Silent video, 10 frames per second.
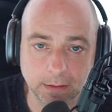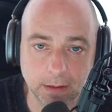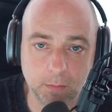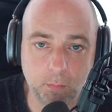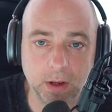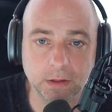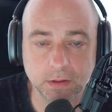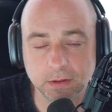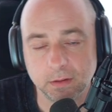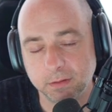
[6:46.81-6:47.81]
Now, that brings
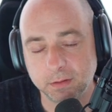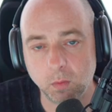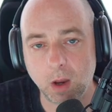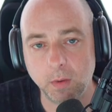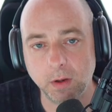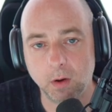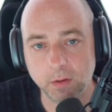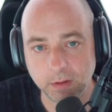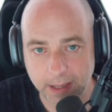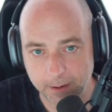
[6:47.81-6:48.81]
us to where we are
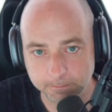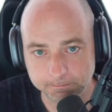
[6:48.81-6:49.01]
now.